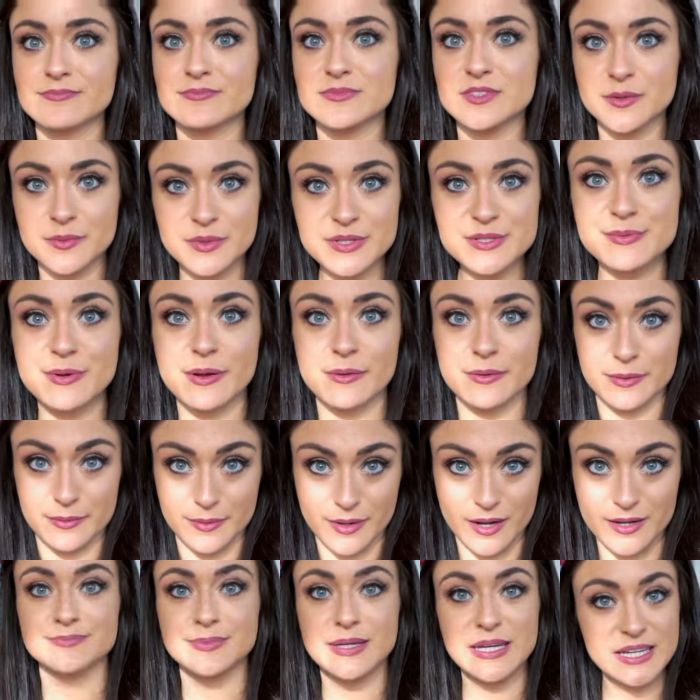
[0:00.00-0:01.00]
something's probably
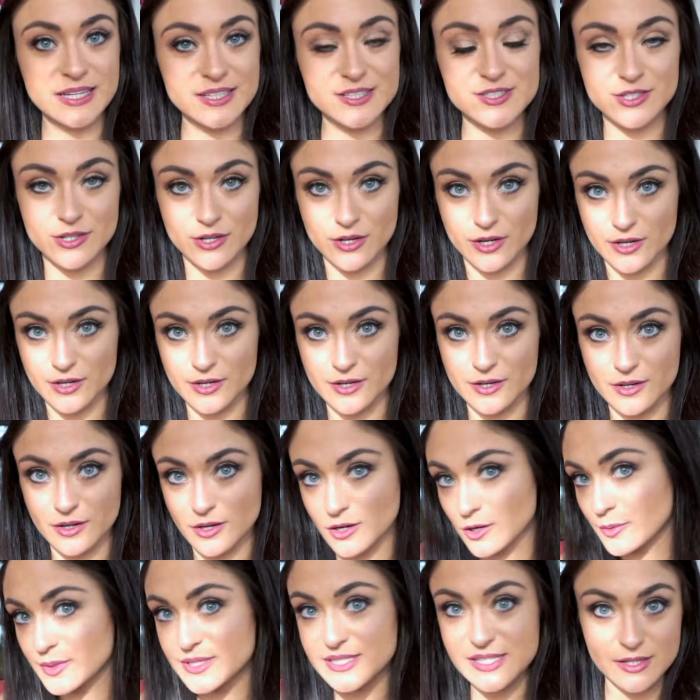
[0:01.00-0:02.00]
wrong. Pigs are
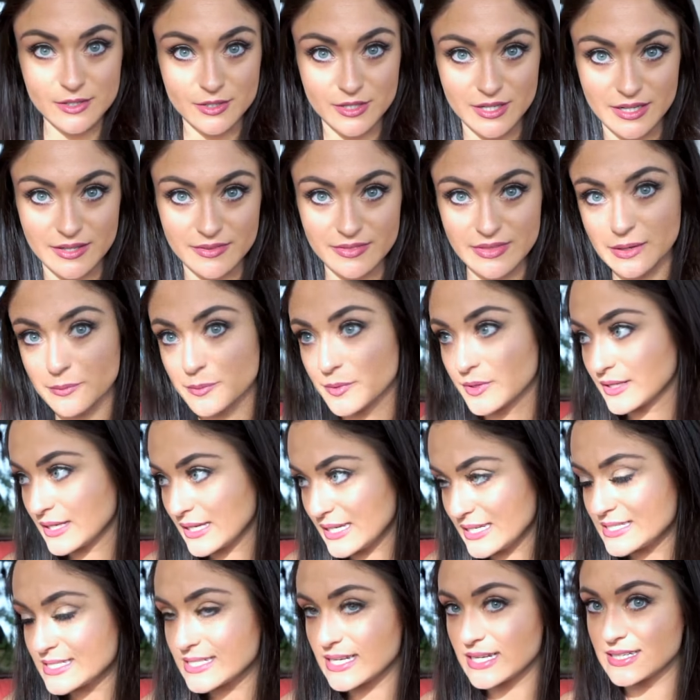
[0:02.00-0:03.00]
always hungry. They will
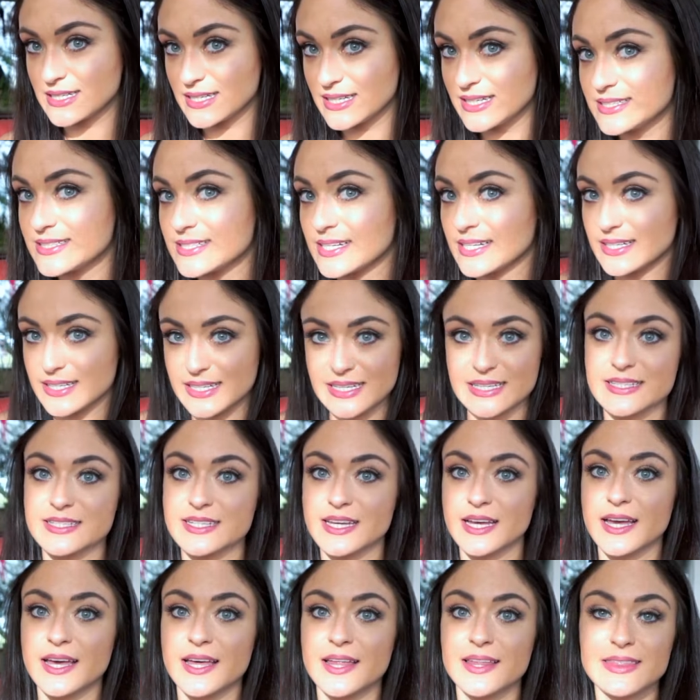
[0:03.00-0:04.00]
eat and eat and eat.
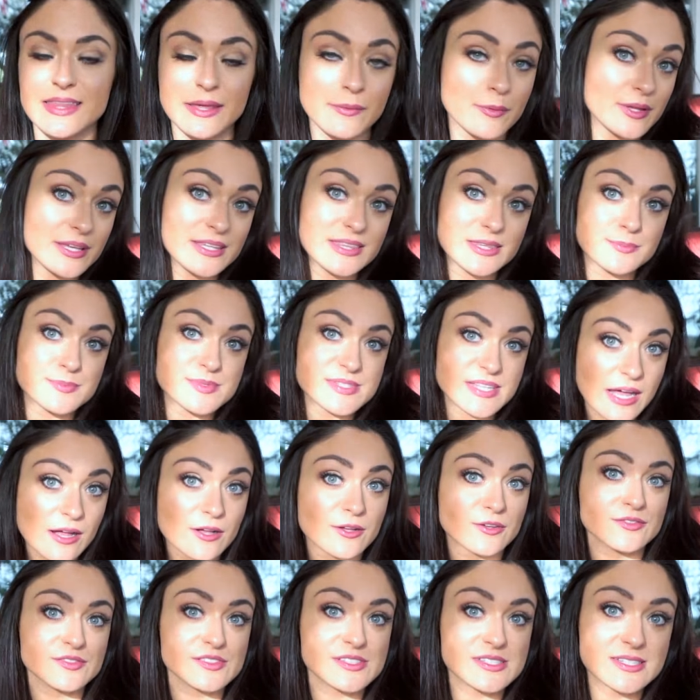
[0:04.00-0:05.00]
They will eat
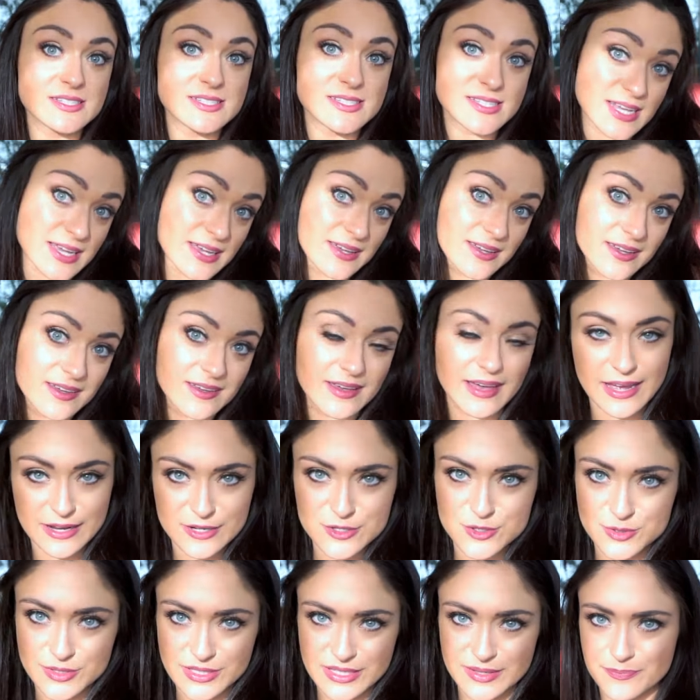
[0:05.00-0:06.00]
themselves sick,
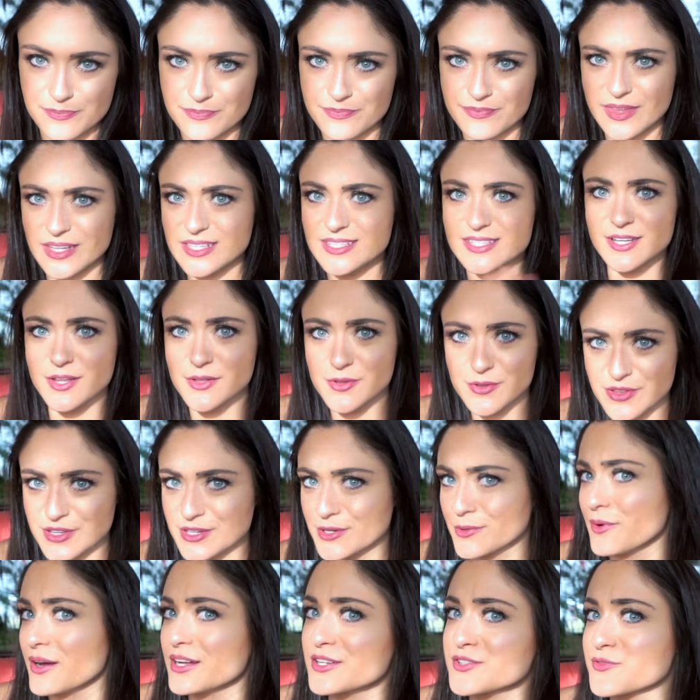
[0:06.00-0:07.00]
actually. That's another thing
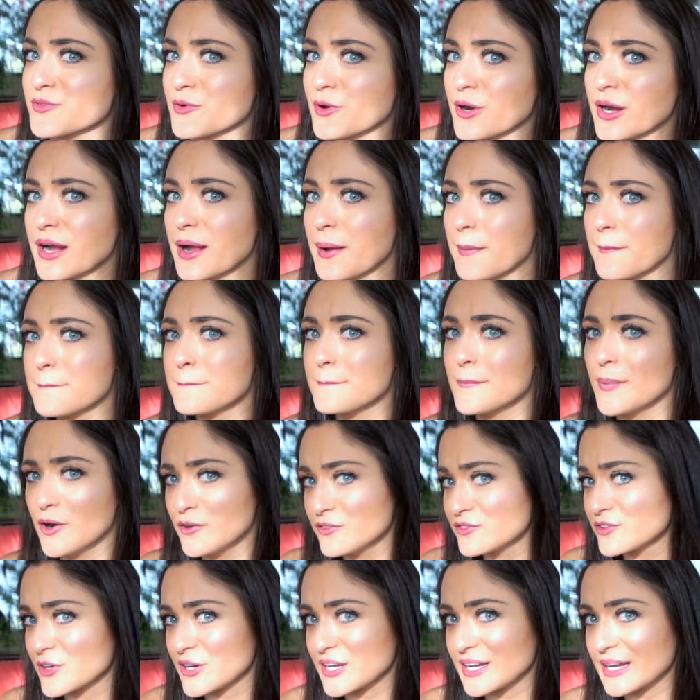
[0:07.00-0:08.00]
to watch for,
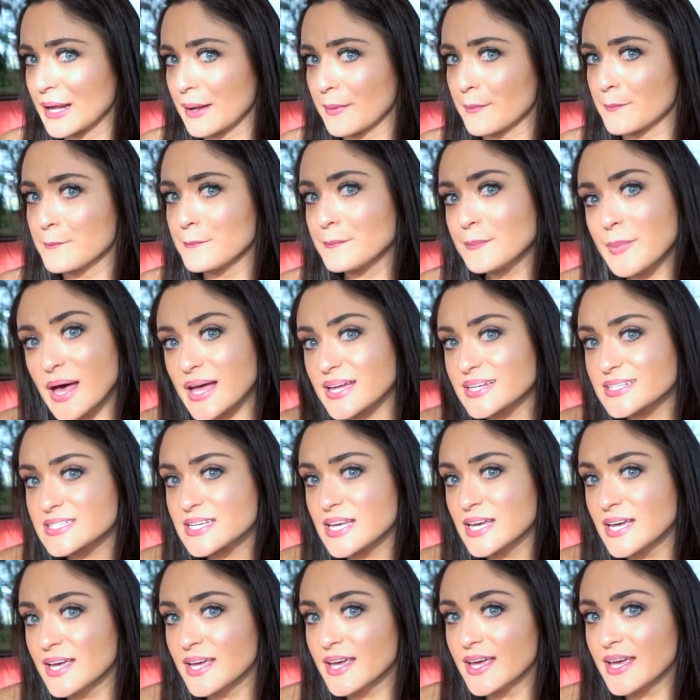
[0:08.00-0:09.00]
overeating. But
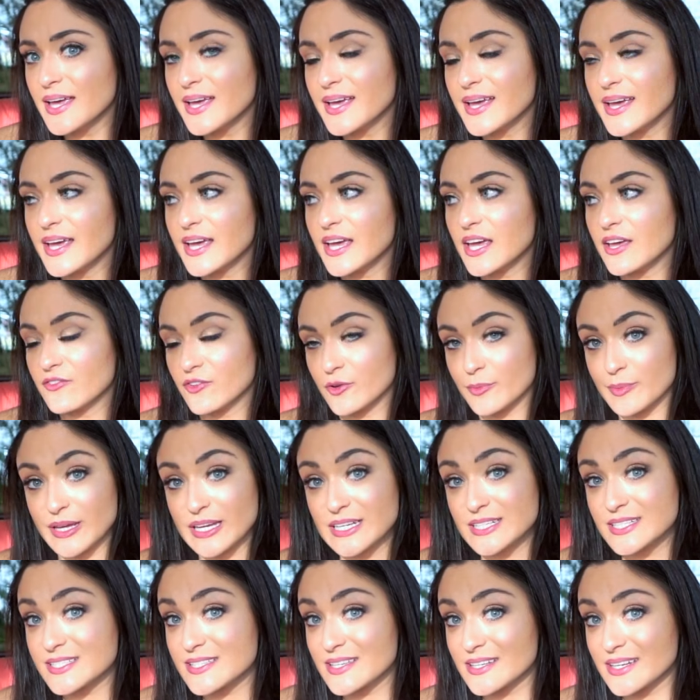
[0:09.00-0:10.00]
if your
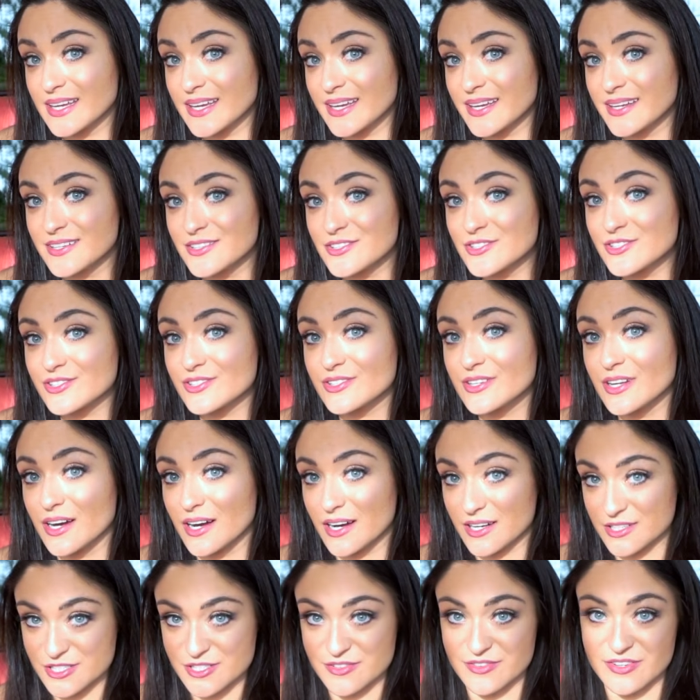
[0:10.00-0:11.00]
pig doesn't eat,
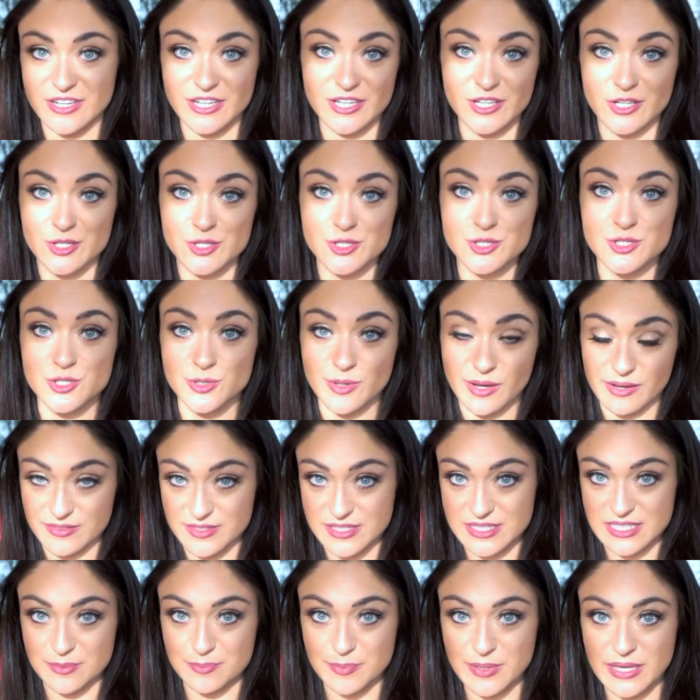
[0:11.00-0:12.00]
odds are very good you have a
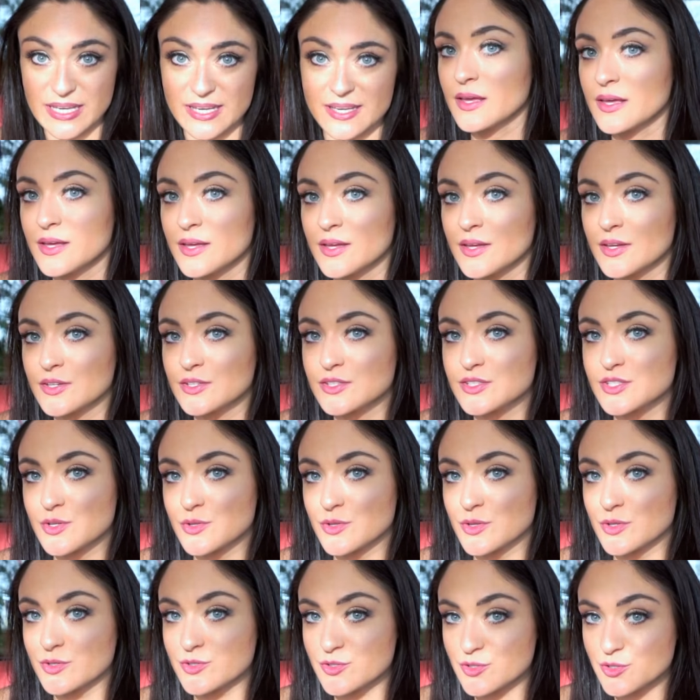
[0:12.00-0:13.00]
sick pig. So
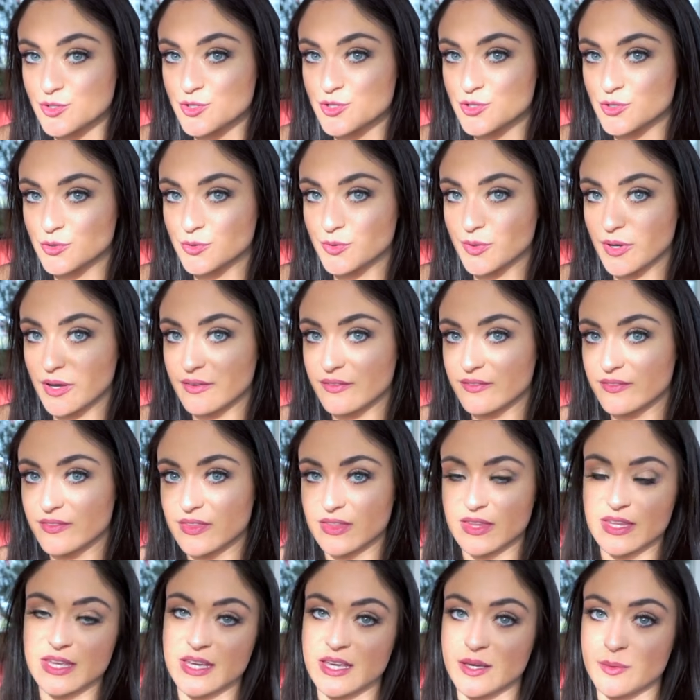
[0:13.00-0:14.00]
those are two of
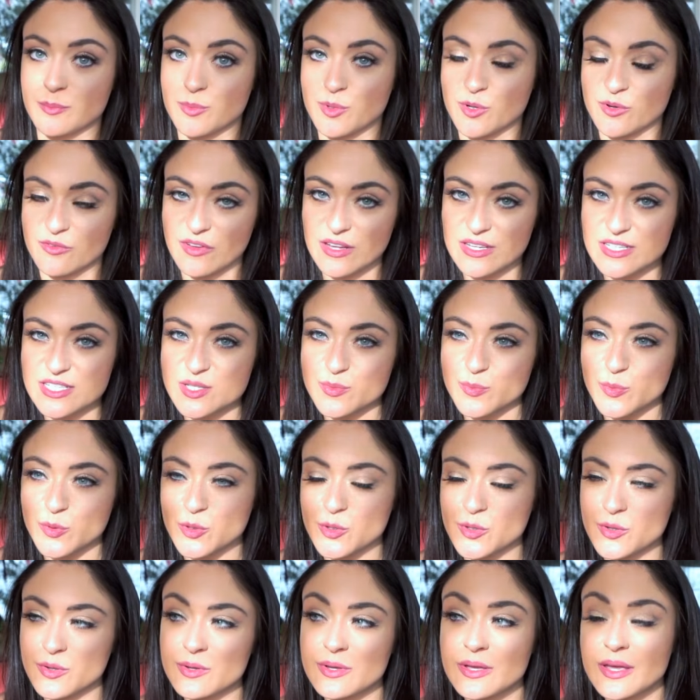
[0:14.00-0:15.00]
the
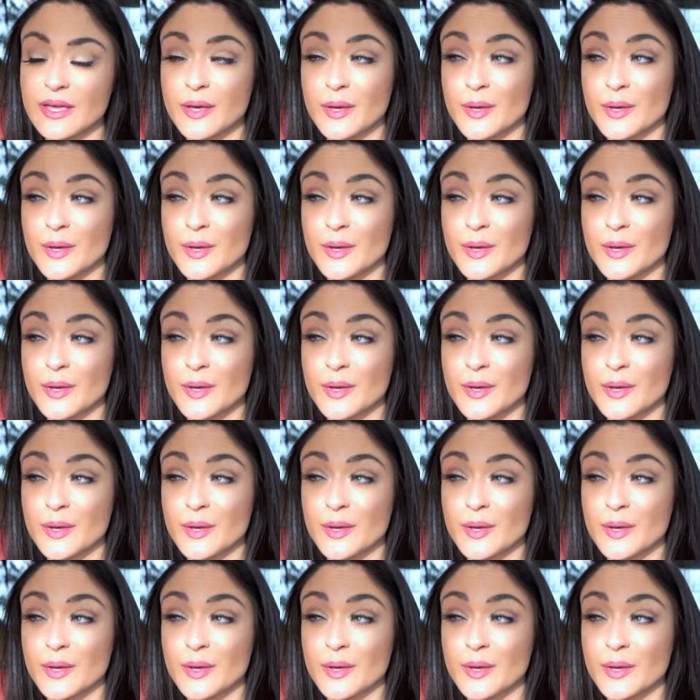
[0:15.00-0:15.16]
preventable,